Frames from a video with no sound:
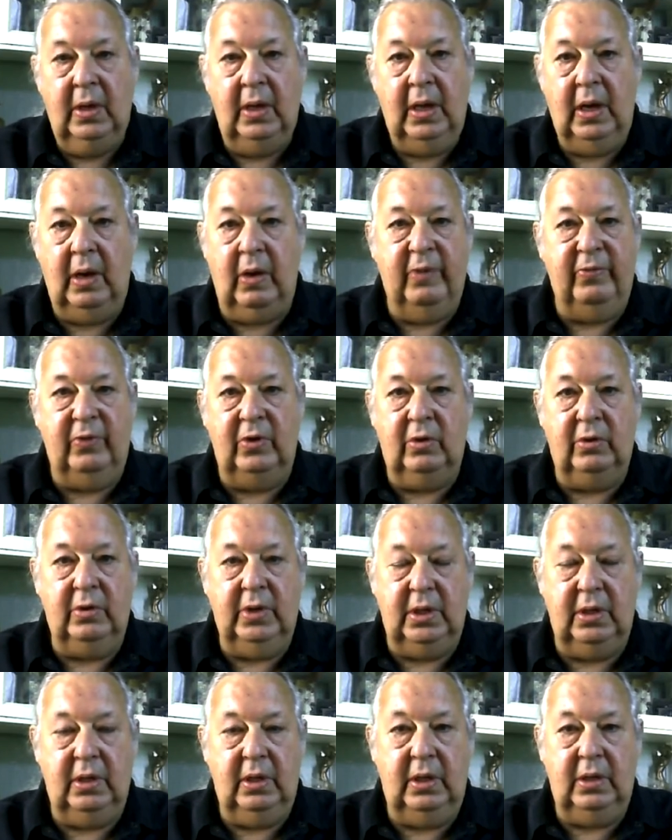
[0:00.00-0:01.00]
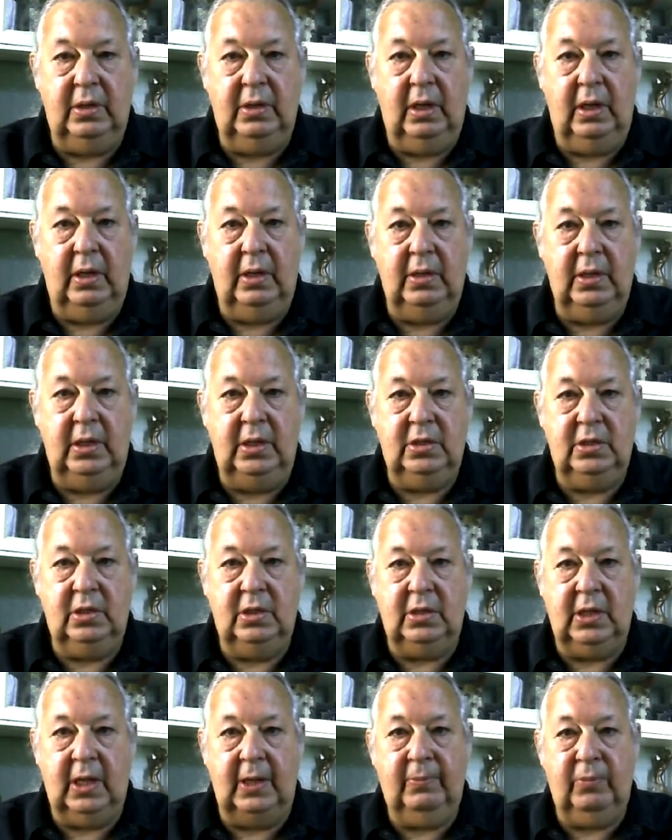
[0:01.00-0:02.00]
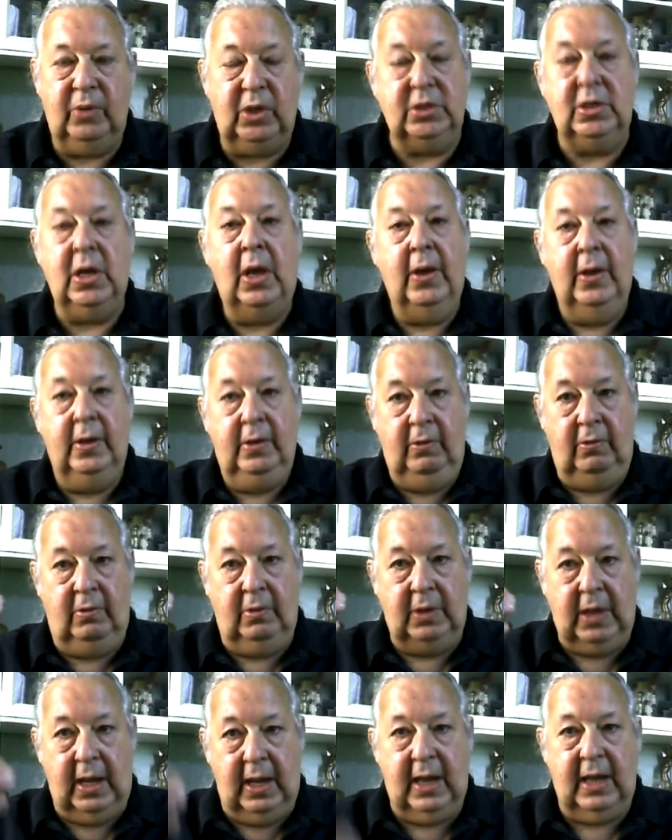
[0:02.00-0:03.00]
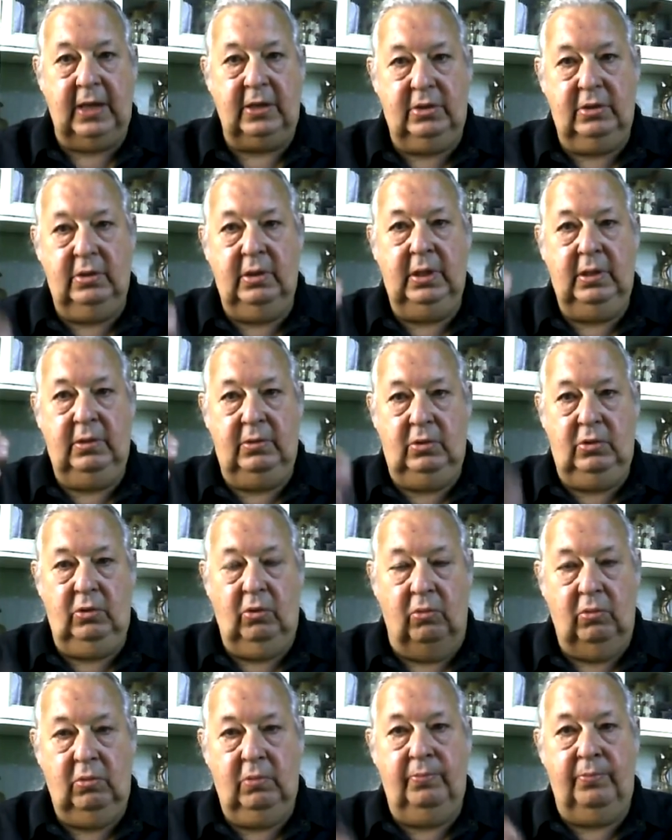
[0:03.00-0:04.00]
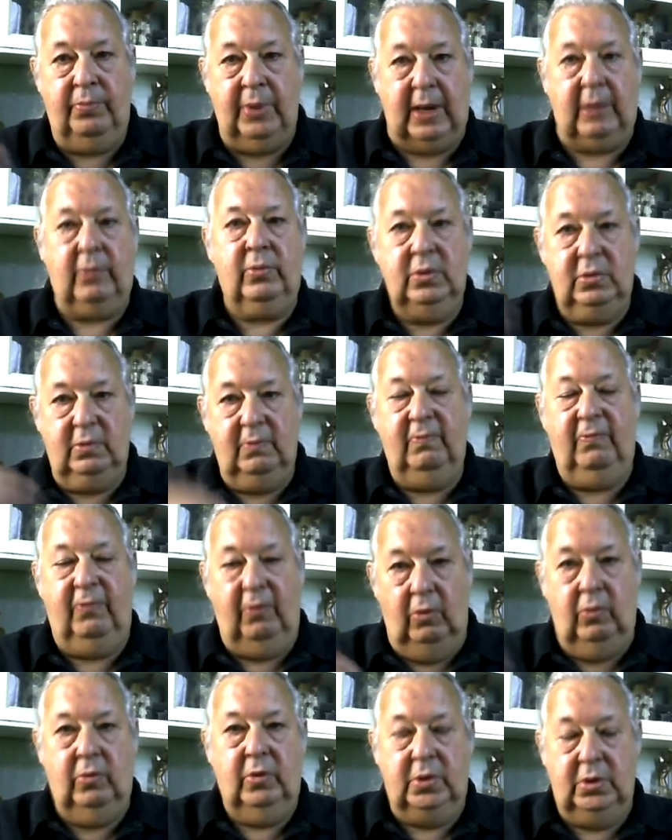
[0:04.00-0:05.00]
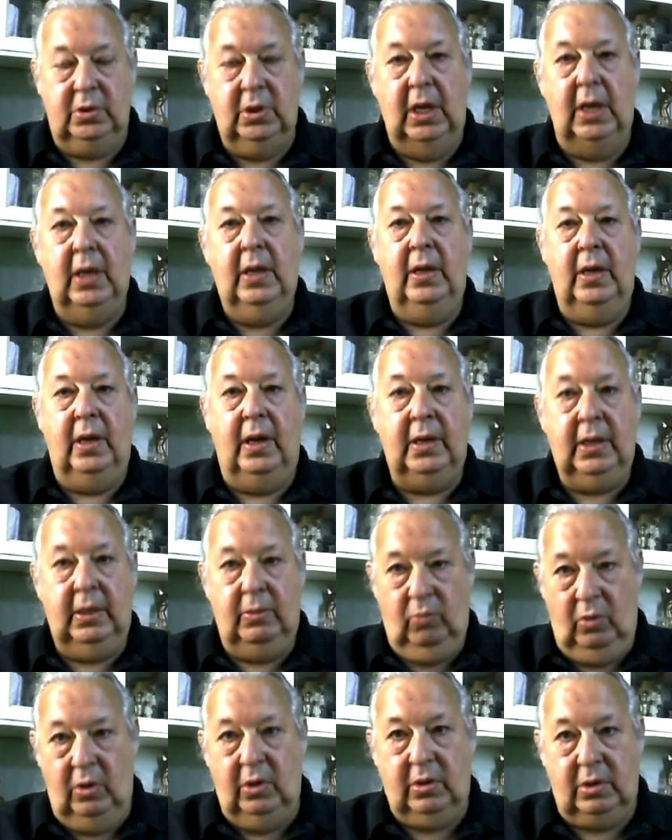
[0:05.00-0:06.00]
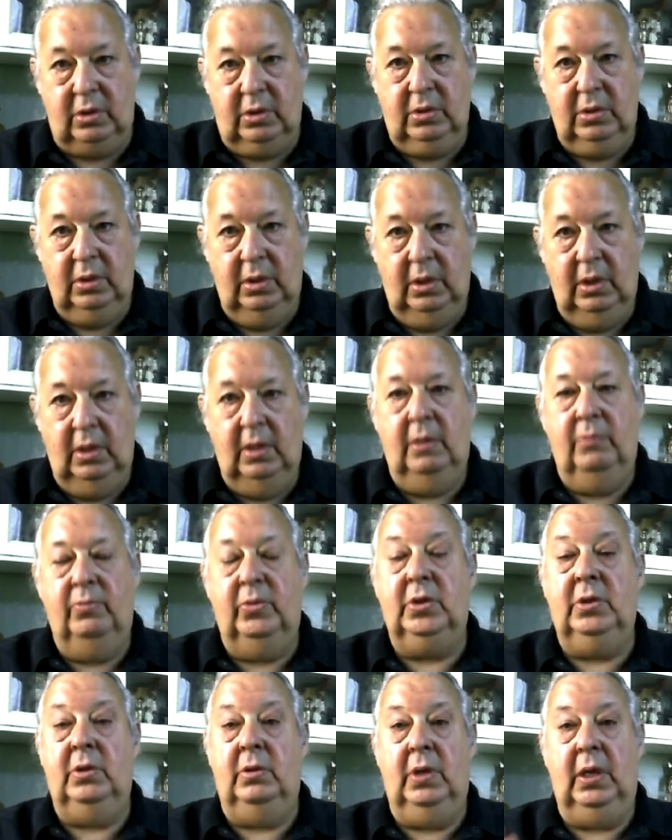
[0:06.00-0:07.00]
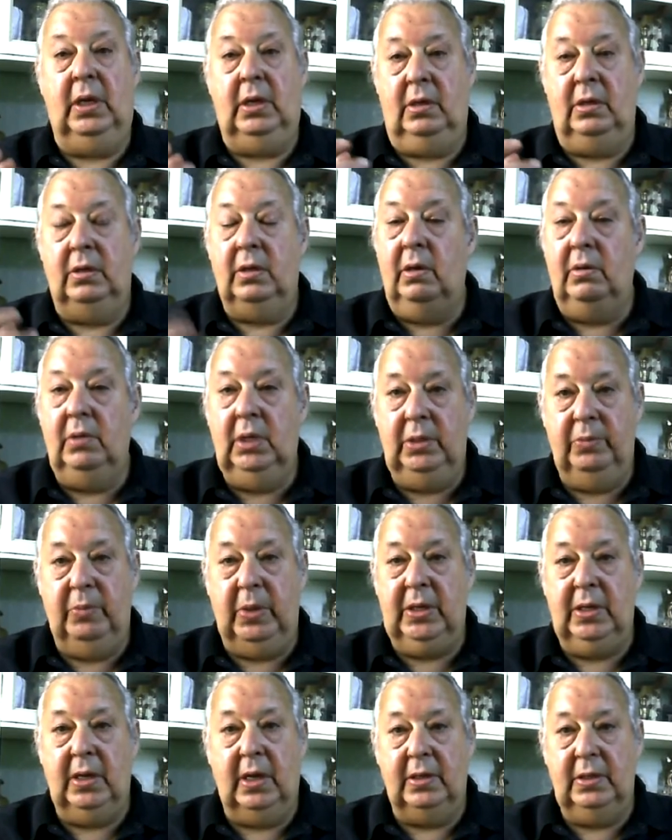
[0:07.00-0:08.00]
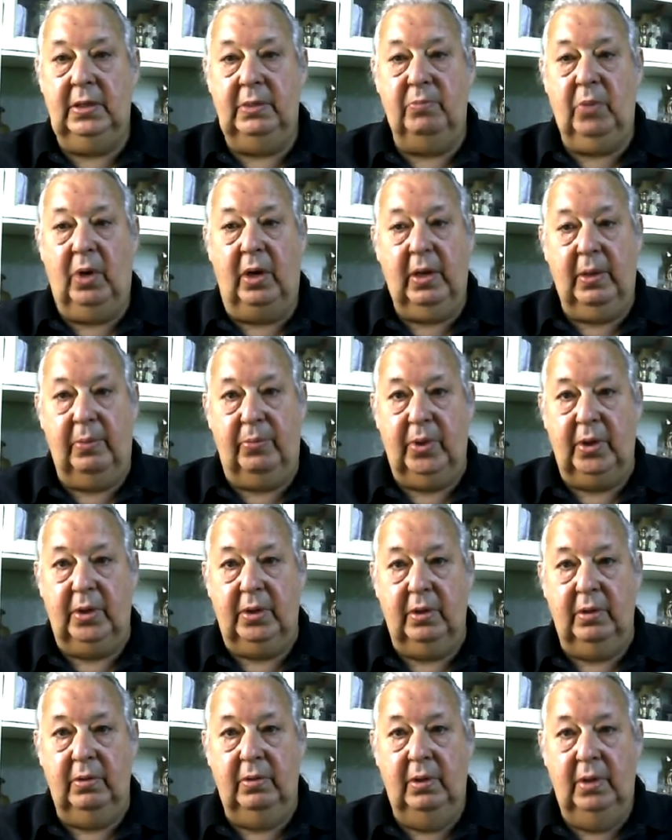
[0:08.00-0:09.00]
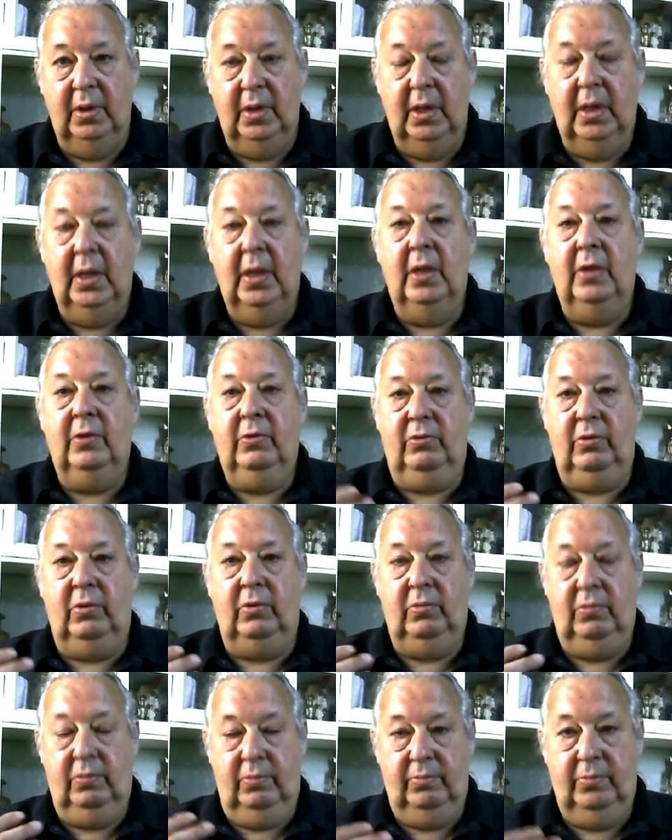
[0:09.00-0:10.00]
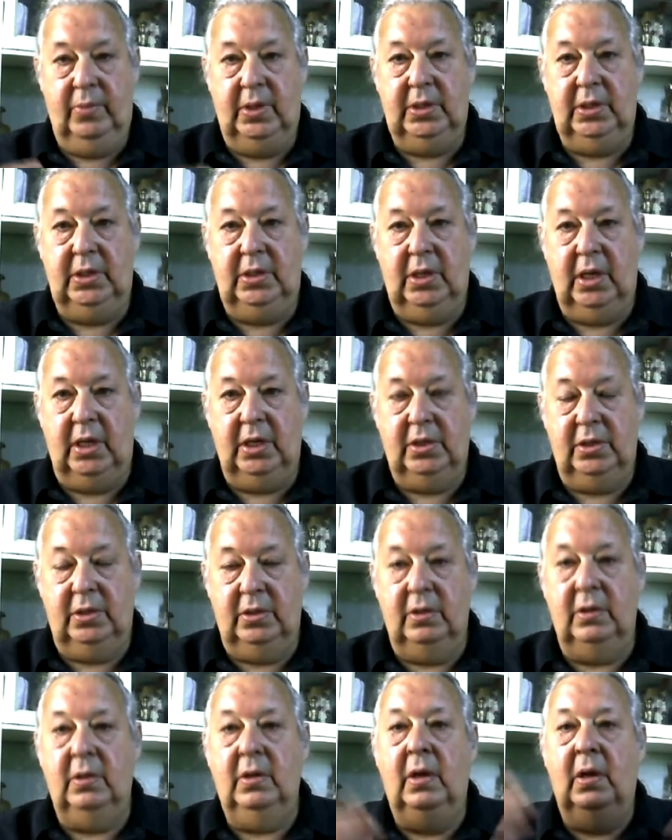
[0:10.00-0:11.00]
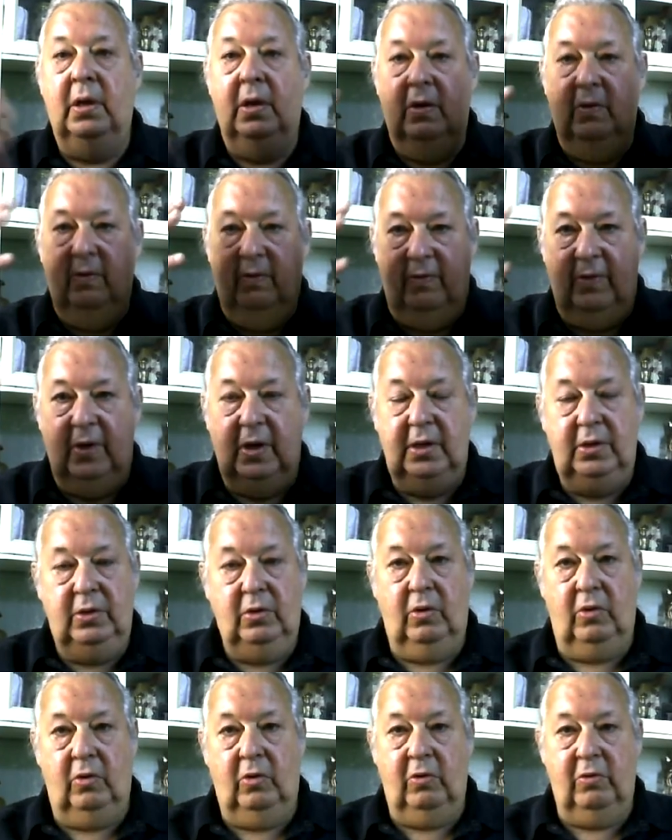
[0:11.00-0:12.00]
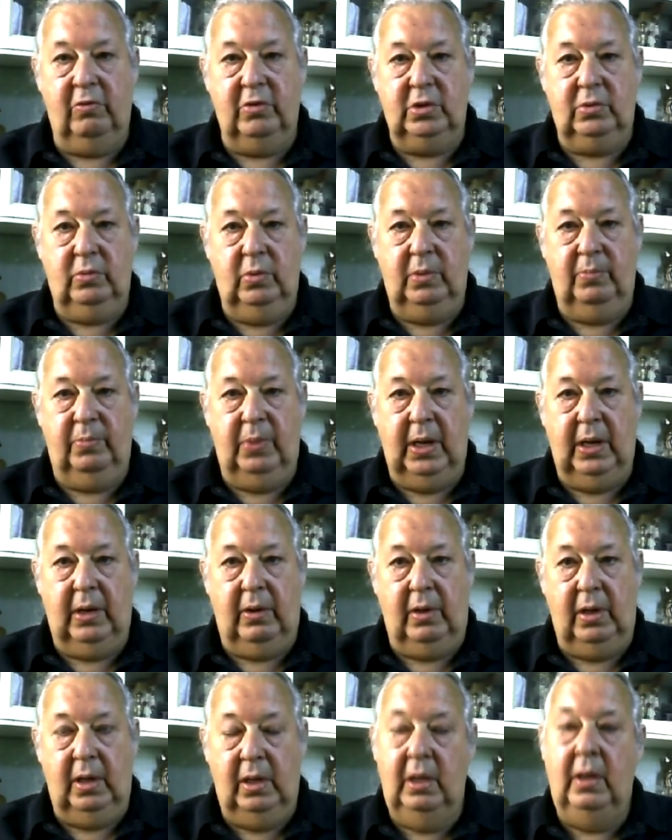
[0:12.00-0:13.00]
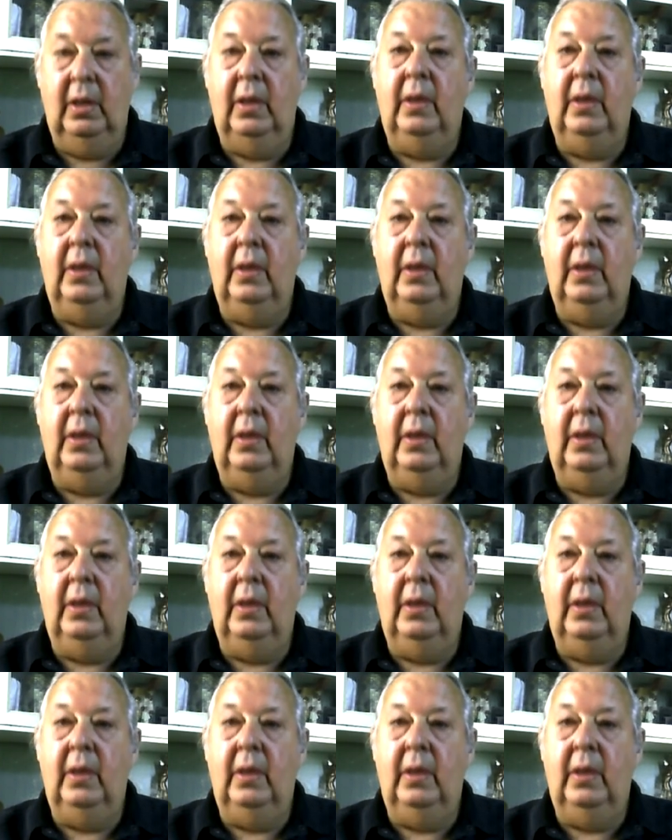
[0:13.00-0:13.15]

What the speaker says: however long it needs to take place. You can actually talk backwards and forwards, and it works. But it can only be done, in my opinion, through meditation, filling your auras with power,